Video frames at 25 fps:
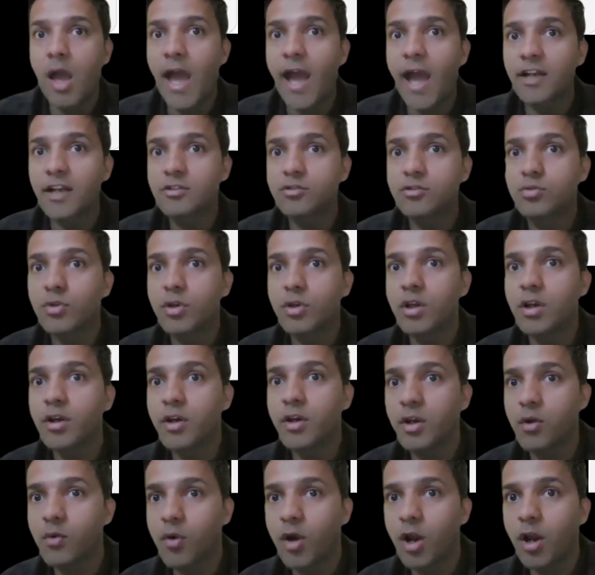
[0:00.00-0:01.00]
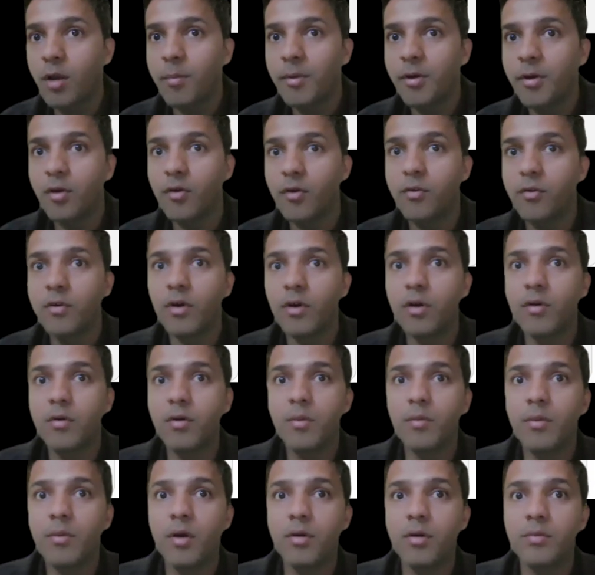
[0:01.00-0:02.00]
actual requirement of
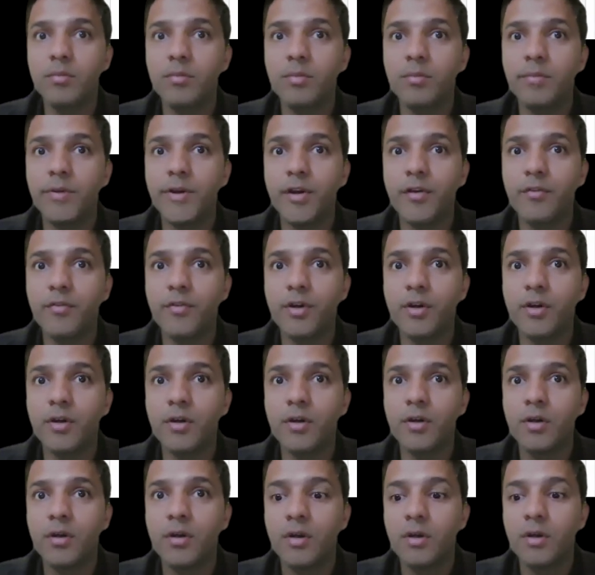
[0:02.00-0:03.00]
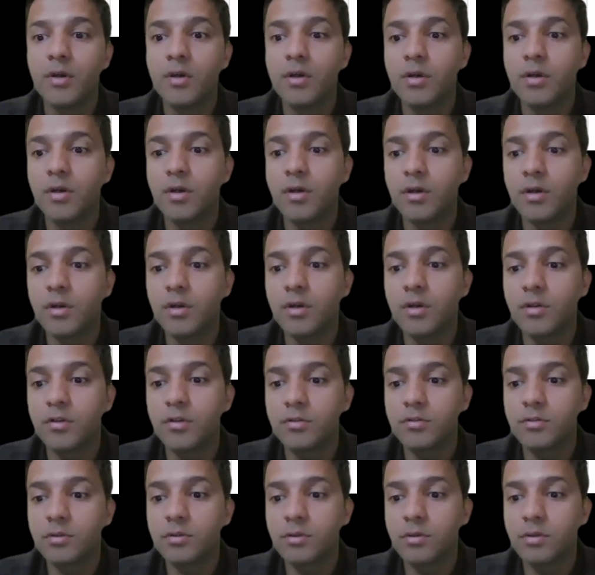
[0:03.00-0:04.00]
a bit of a
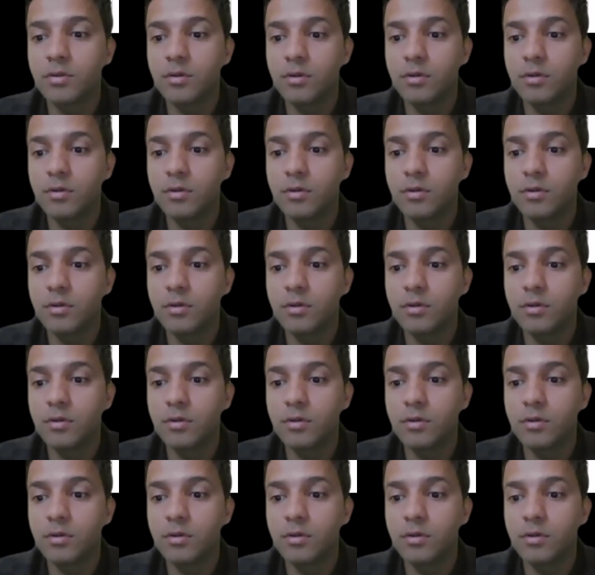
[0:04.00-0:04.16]
uh,